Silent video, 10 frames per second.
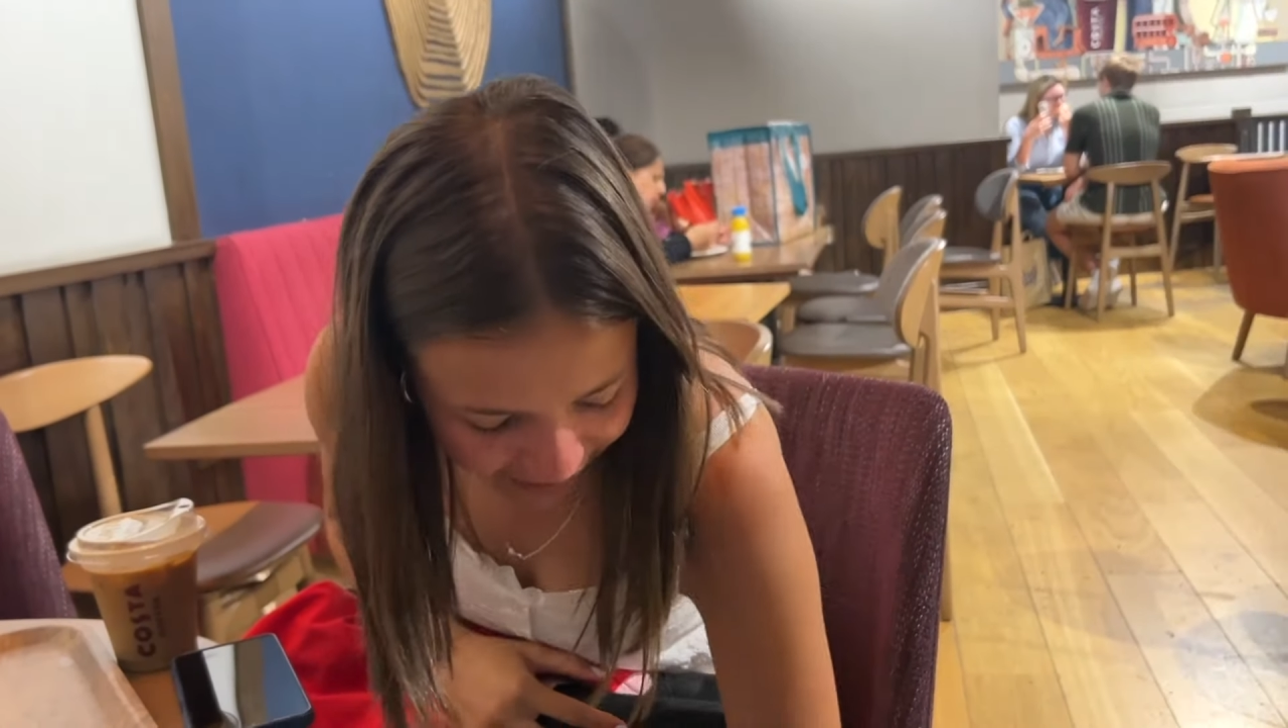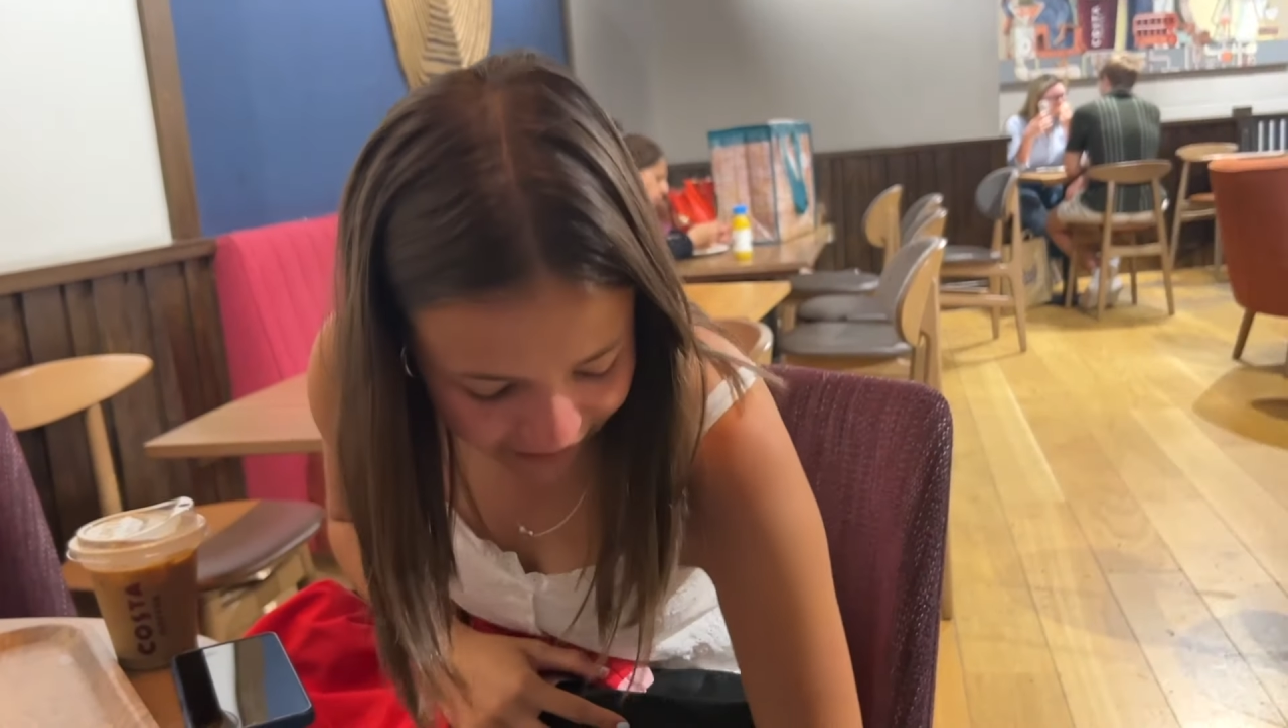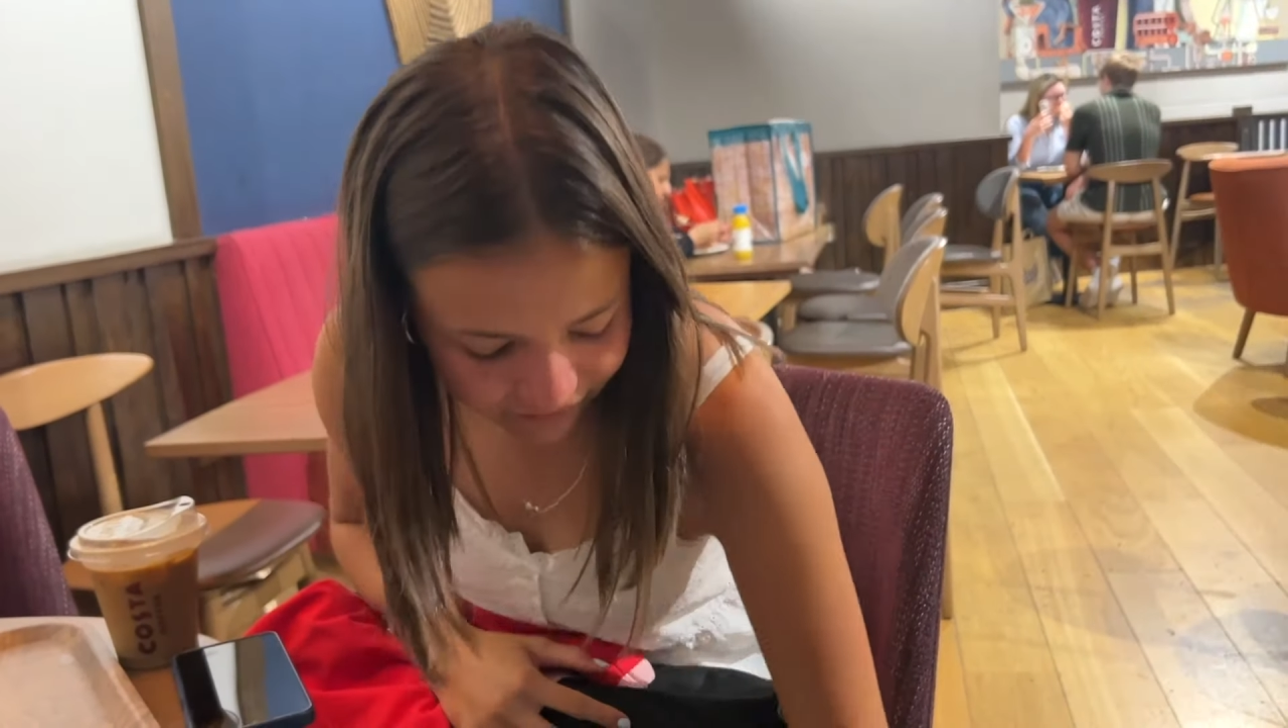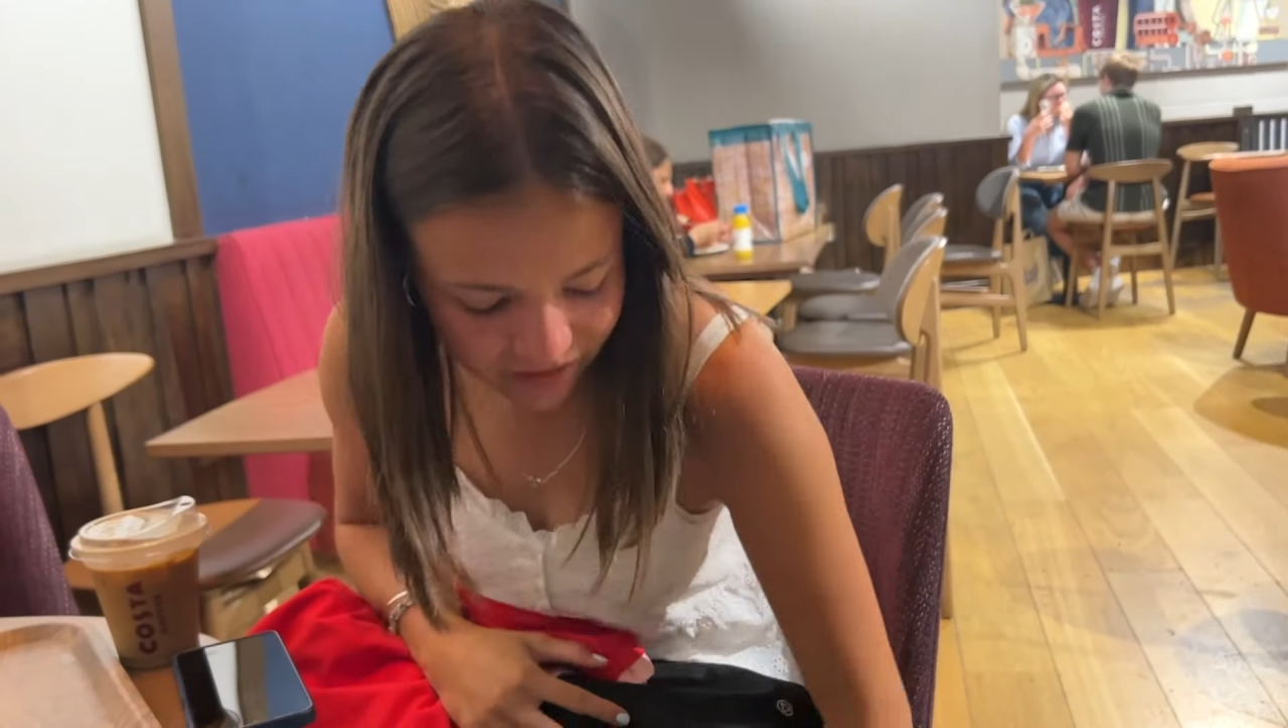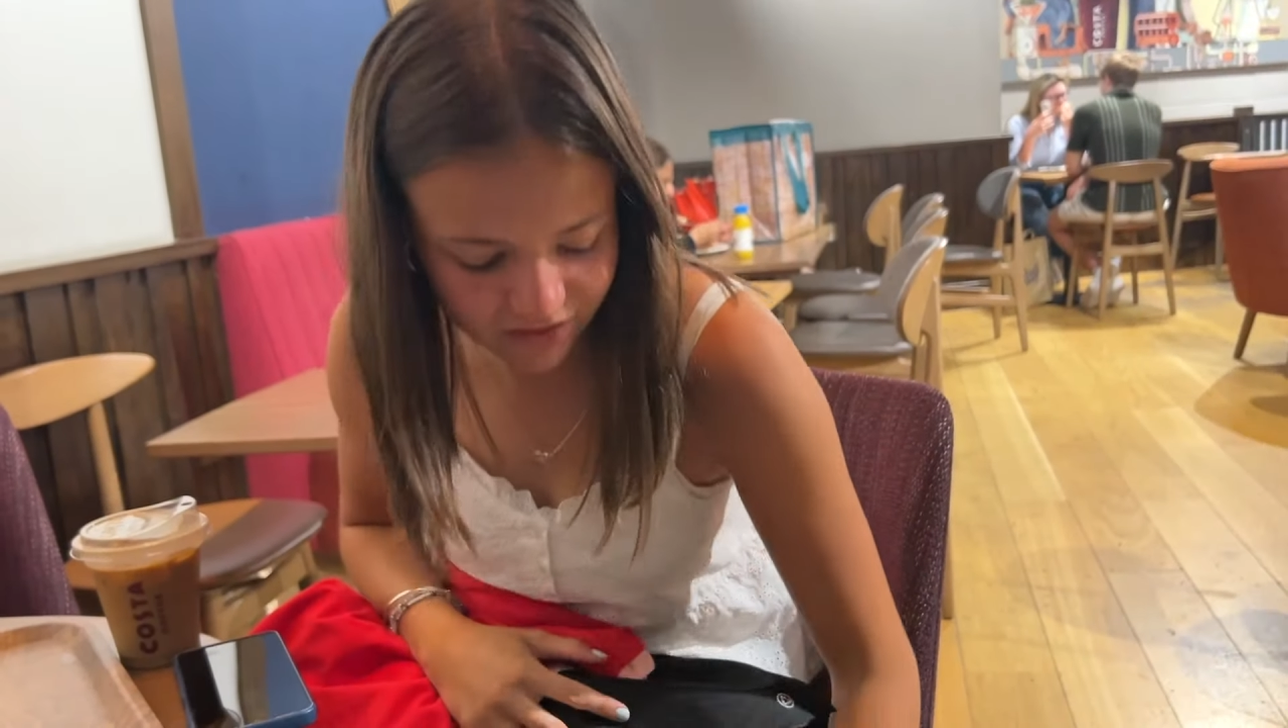paid in